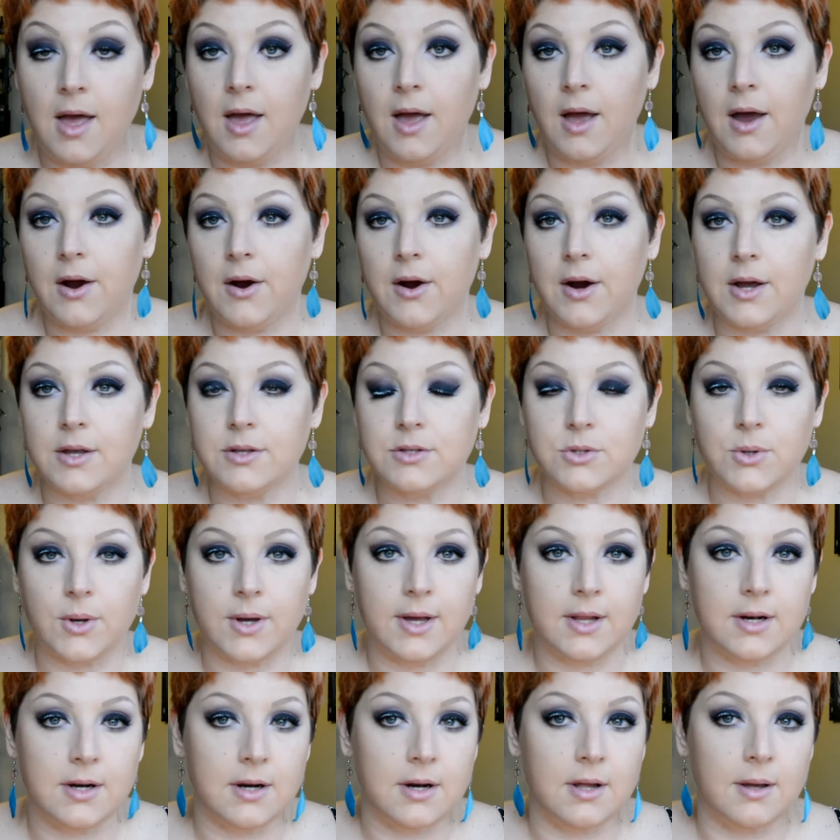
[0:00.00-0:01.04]
Alright, so I
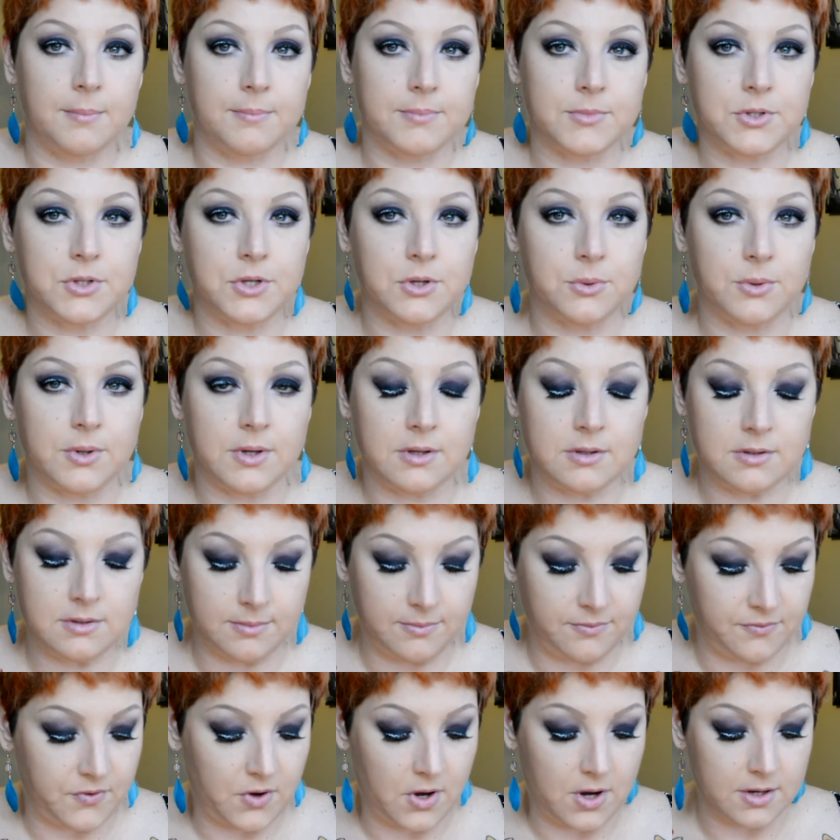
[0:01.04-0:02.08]
ended up doing
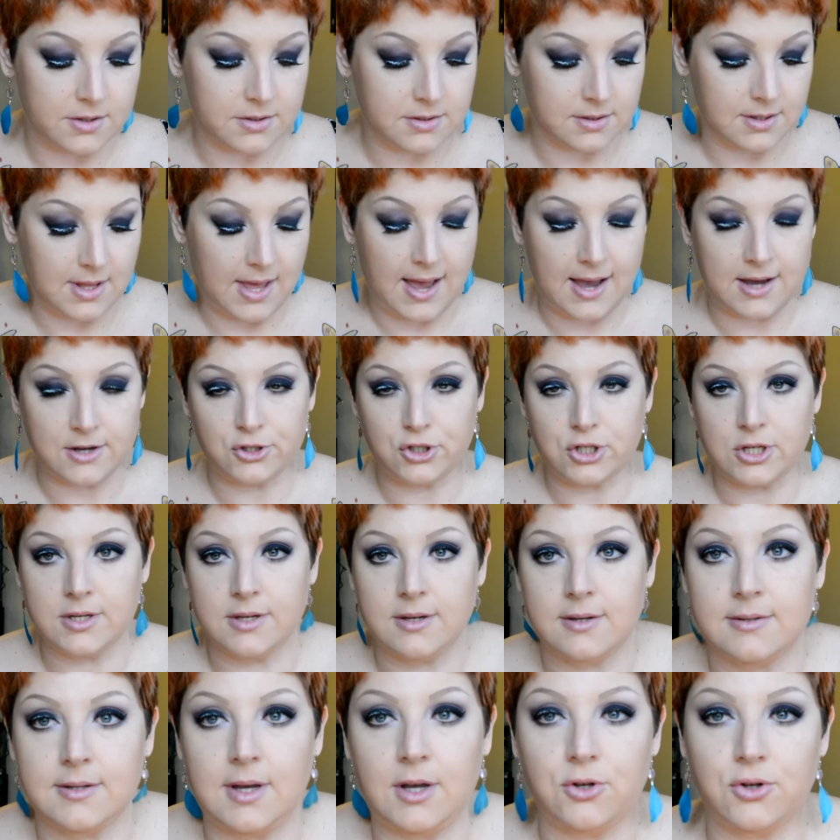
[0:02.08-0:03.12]
some false
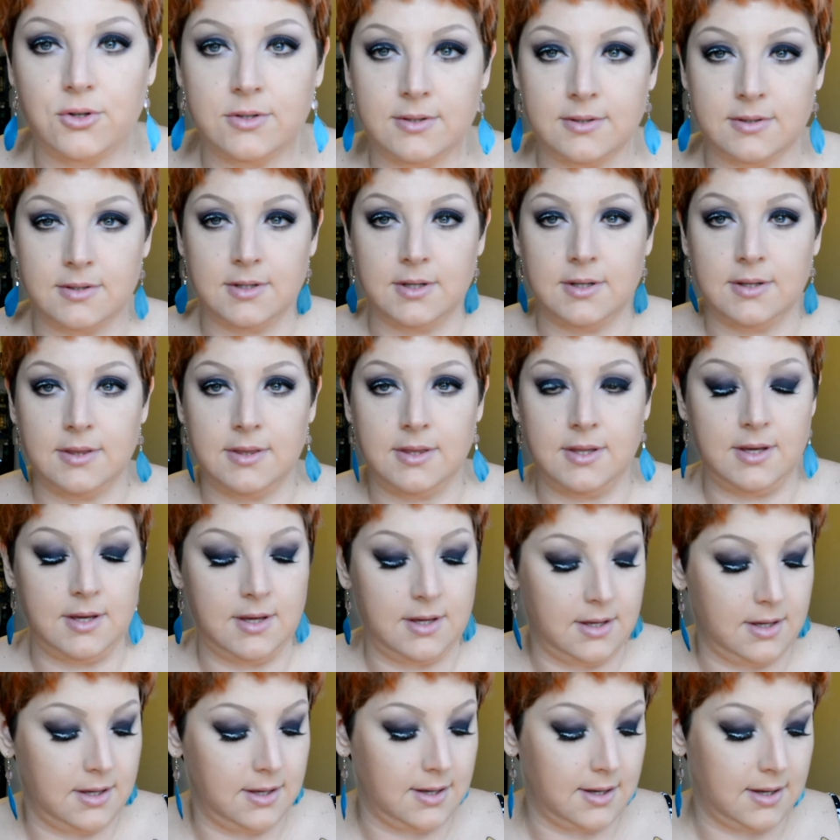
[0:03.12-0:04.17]
lashes. I just did
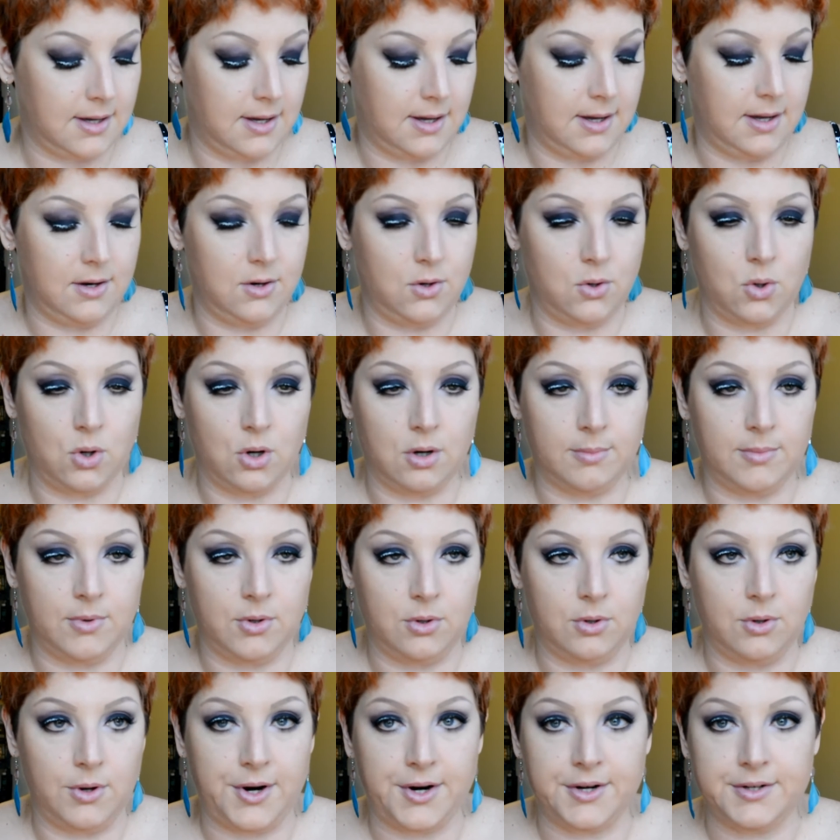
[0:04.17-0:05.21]
the
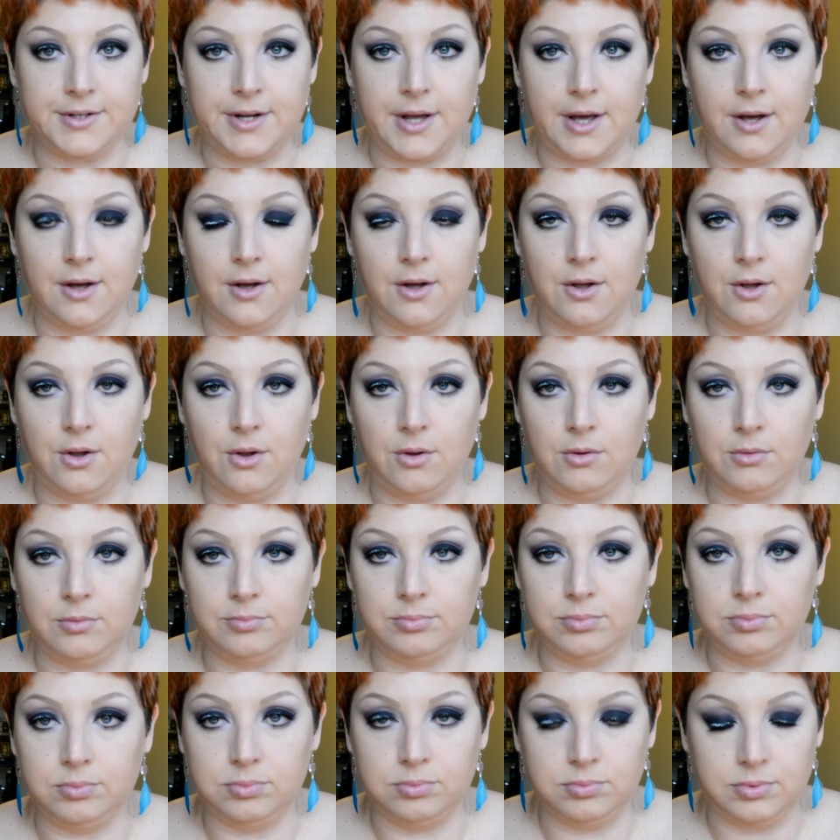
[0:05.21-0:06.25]
normal Ardell
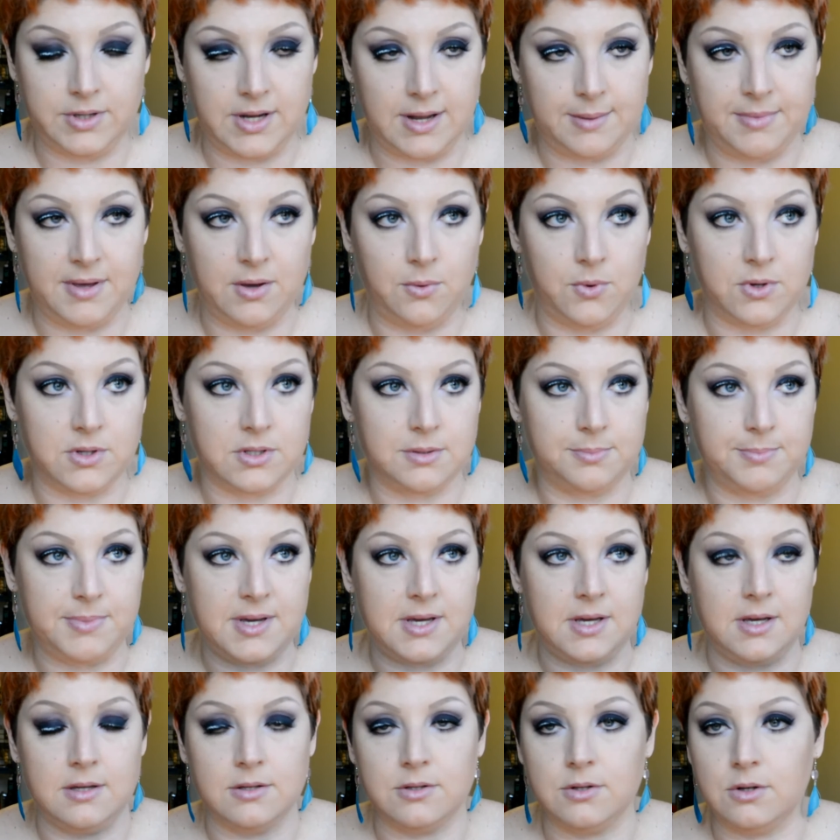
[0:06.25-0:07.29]
Demi
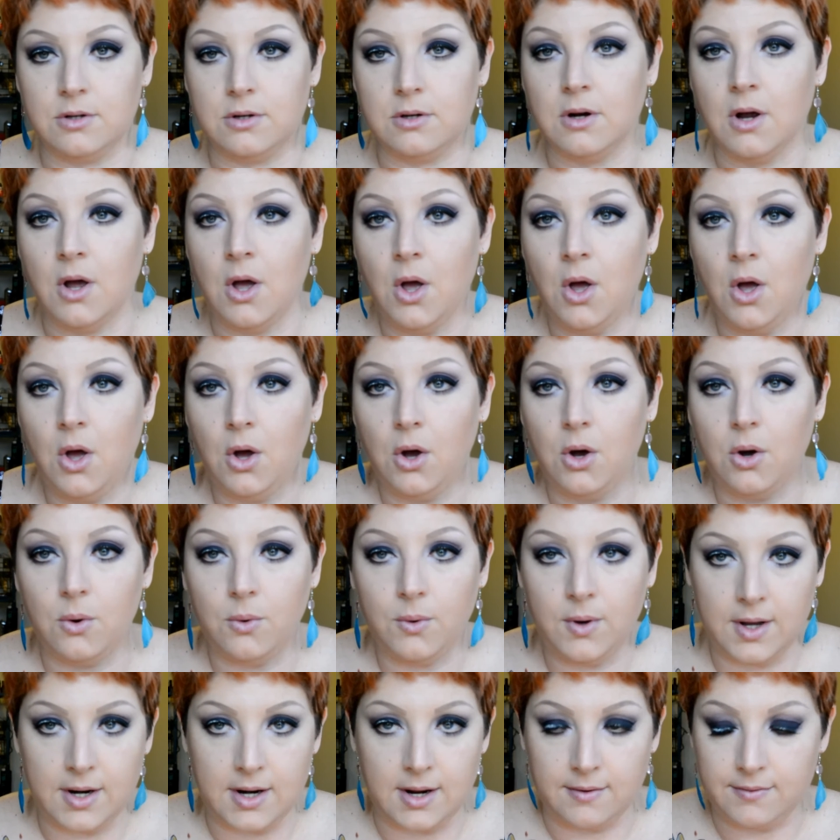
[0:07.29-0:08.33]
Wispies, or
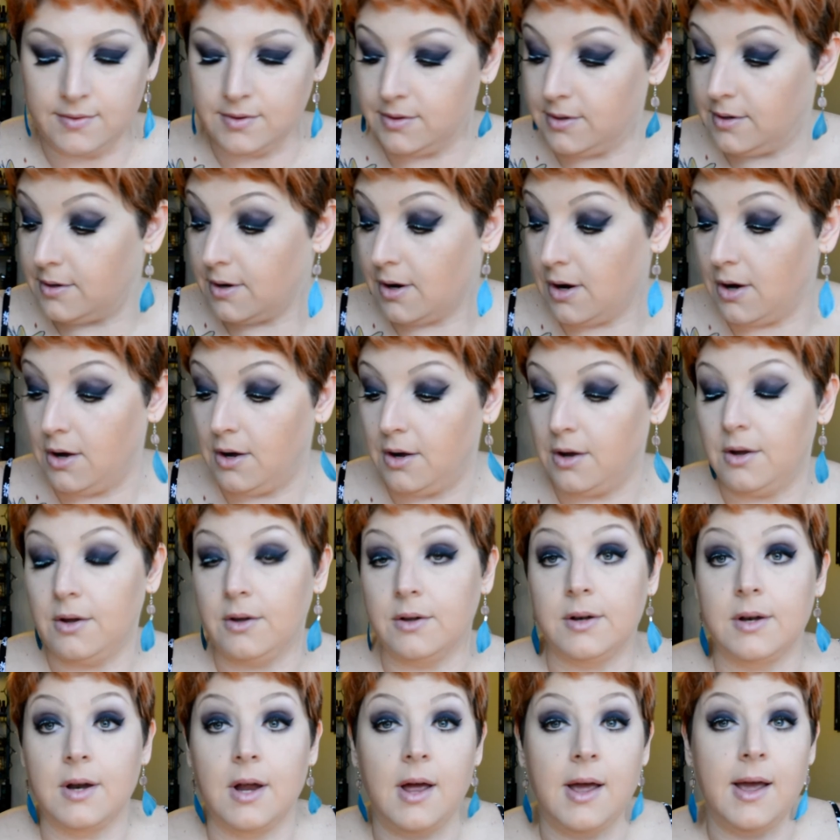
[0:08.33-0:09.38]
whatever they're
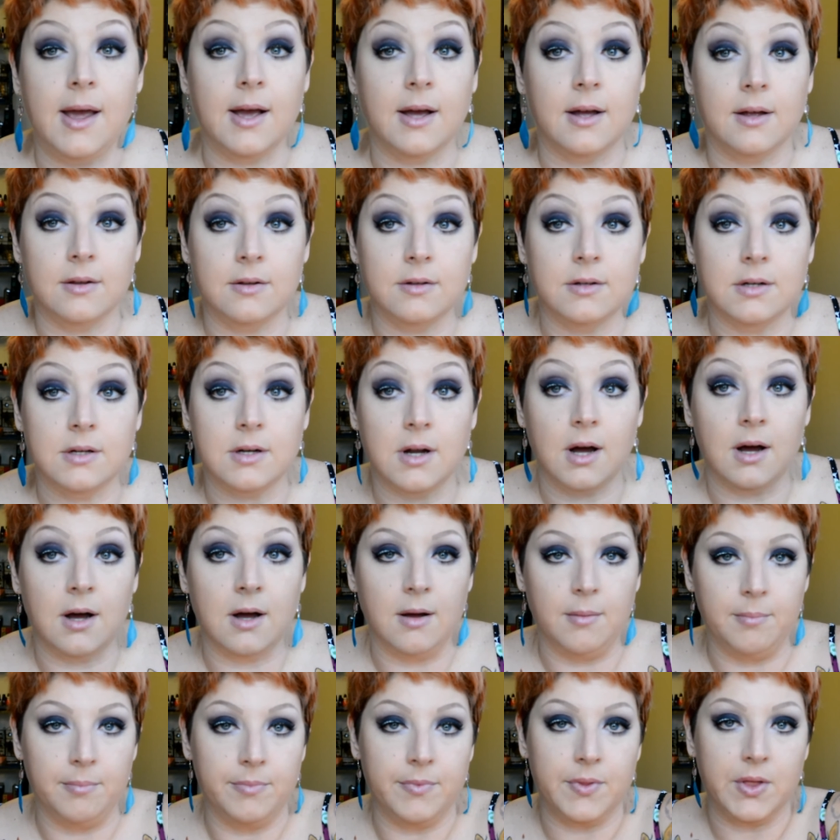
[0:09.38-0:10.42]
called, and
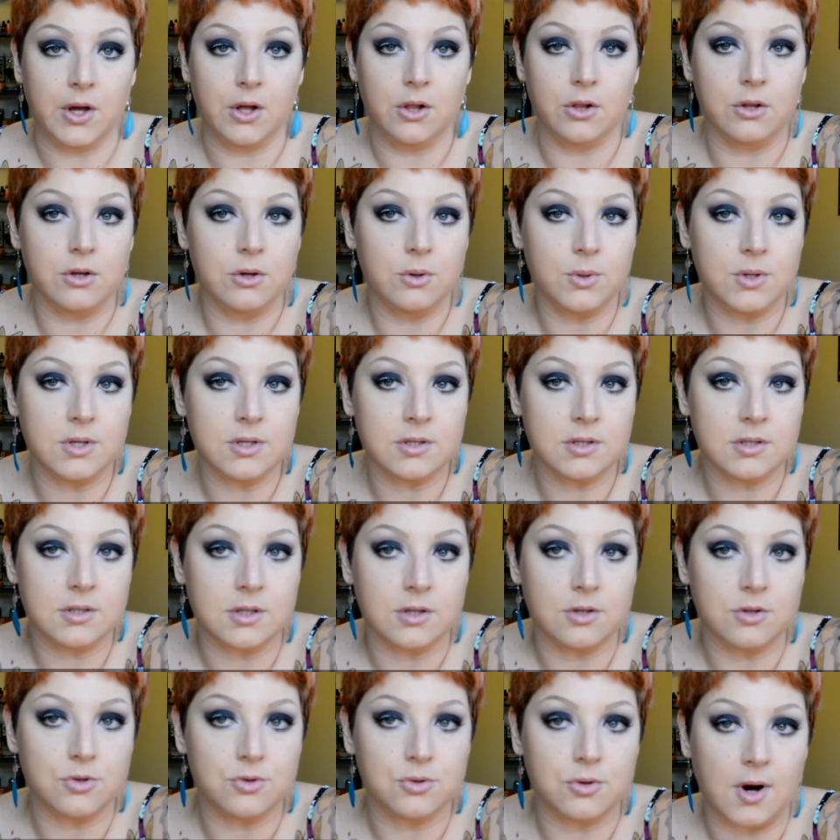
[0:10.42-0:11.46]
the glue is
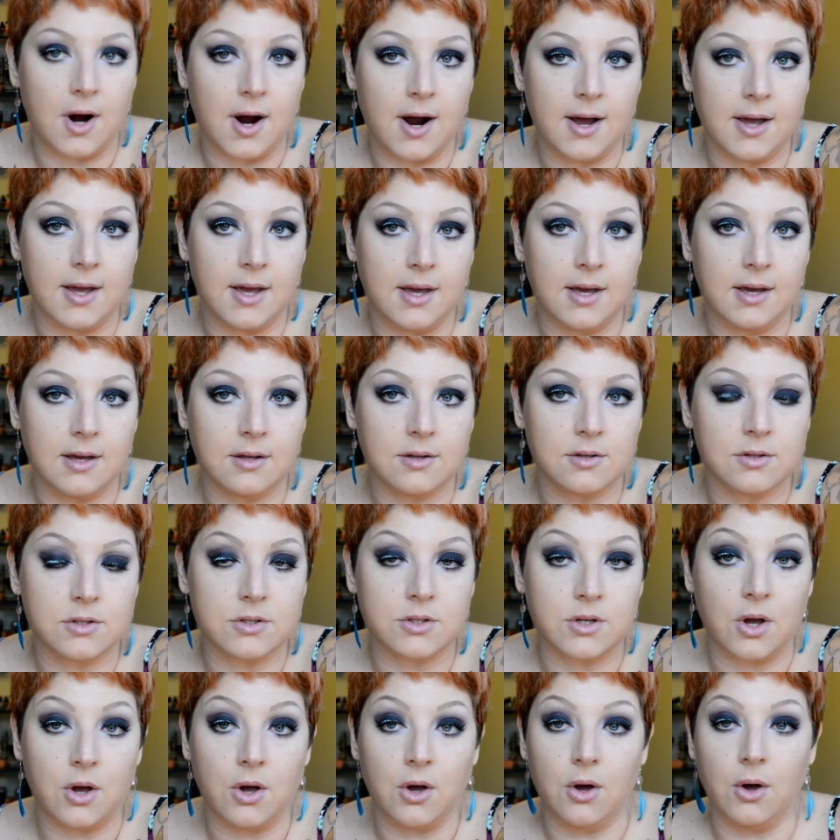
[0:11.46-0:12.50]
still drying,
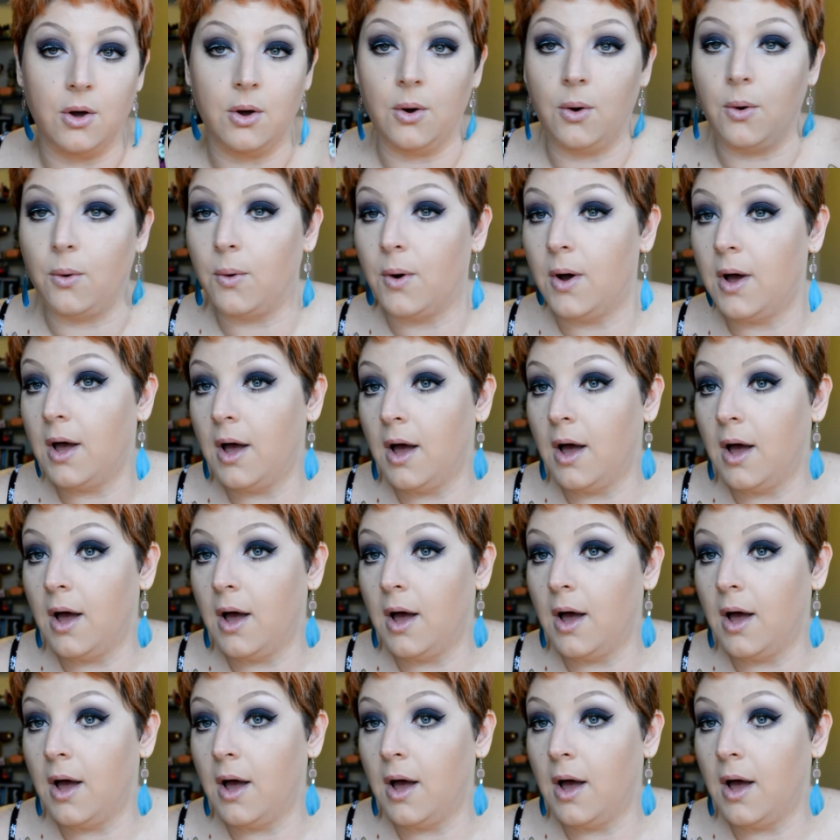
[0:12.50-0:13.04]
so